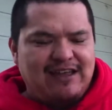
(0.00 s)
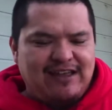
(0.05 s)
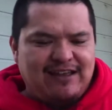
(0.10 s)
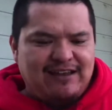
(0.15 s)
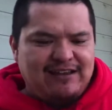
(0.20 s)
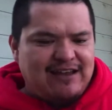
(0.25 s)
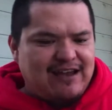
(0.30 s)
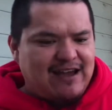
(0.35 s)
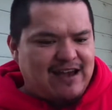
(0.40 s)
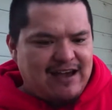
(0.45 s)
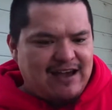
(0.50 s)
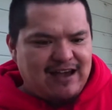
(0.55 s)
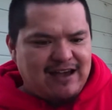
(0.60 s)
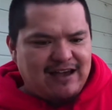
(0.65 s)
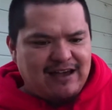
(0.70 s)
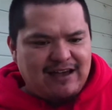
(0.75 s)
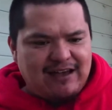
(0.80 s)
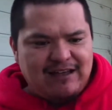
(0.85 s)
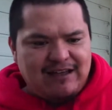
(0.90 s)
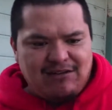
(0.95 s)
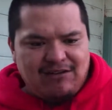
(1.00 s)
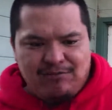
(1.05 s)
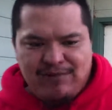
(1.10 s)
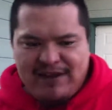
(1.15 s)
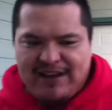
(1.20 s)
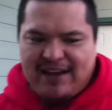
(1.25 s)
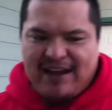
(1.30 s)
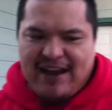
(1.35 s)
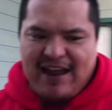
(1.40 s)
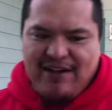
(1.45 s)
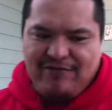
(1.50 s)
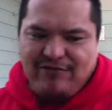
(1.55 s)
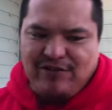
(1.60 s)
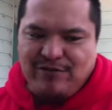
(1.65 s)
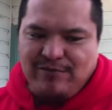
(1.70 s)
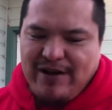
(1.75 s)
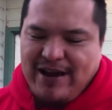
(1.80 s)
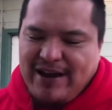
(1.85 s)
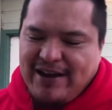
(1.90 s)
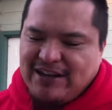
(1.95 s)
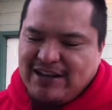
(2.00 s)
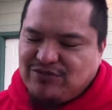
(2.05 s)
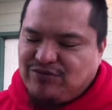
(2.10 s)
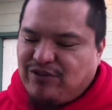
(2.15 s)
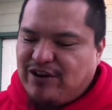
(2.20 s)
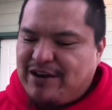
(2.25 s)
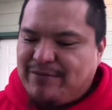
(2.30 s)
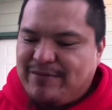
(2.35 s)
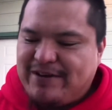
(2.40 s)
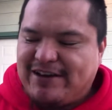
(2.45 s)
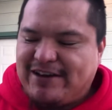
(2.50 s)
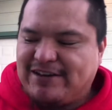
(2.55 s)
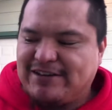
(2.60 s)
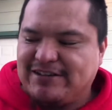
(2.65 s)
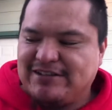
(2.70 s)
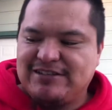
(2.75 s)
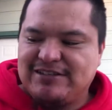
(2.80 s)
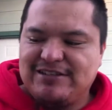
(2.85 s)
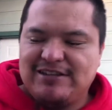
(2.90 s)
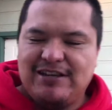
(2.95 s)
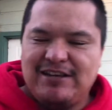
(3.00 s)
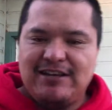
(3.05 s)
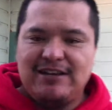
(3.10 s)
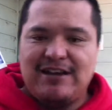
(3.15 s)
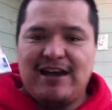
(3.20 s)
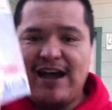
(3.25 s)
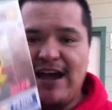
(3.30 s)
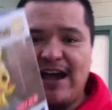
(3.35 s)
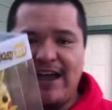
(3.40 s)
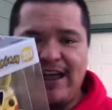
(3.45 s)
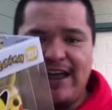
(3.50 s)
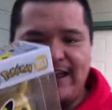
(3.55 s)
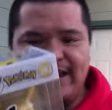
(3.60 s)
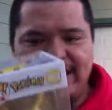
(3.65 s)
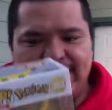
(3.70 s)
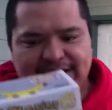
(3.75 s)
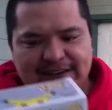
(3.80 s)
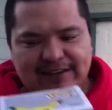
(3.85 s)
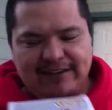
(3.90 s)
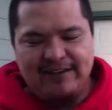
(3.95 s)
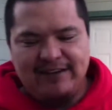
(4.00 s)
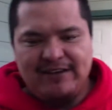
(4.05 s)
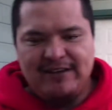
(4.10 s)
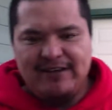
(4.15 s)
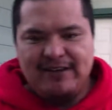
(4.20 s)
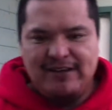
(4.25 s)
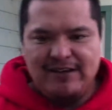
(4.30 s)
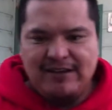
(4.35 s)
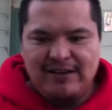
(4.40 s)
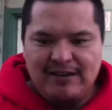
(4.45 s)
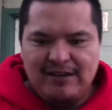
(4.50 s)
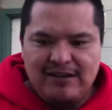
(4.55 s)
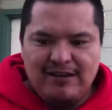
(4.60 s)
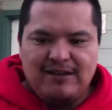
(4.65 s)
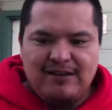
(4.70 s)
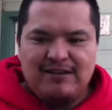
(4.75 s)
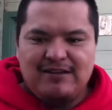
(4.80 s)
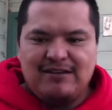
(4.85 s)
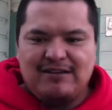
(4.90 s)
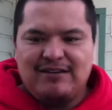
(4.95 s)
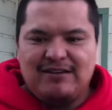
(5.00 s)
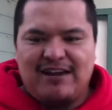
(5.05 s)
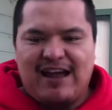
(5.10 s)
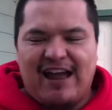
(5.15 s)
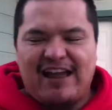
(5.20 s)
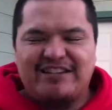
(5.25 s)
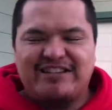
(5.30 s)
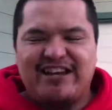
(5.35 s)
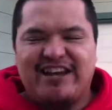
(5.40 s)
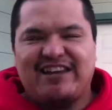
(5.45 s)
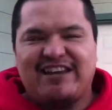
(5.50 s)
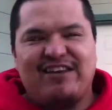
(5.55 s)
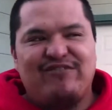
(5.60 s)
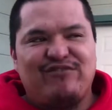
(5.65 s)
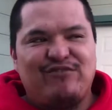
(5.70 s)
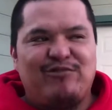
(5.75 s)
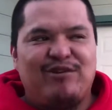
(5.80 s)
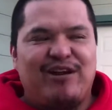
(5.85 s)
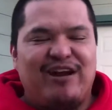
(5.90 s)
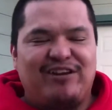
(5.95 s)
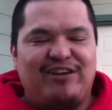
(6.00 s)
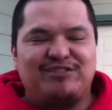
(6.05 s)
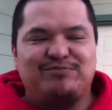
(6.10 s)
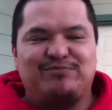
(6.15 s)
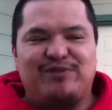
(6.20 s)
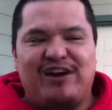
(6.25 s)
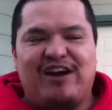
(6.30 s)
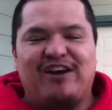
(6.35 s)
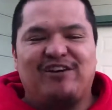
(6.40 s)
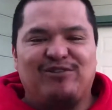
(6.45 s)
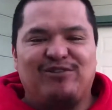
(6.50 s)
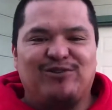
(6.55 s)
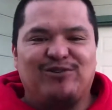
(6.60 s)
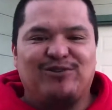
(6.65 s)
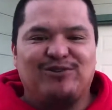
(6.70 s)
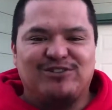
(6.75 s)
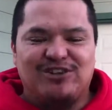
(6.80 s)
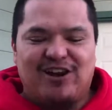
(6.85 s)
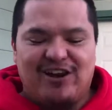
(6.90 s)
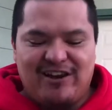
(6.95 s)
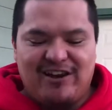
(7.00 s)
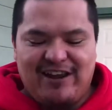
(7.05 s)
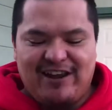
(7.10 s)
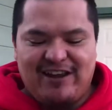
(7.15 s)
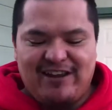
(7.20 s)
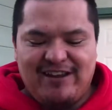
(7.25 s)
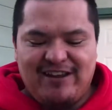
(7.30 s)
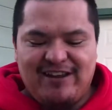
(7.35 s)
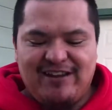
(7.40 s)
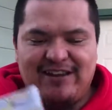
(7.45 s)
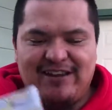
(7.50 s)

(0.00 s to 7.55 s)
and a week and a half went by, and it's funny because I I checked everywhere else but our local Target.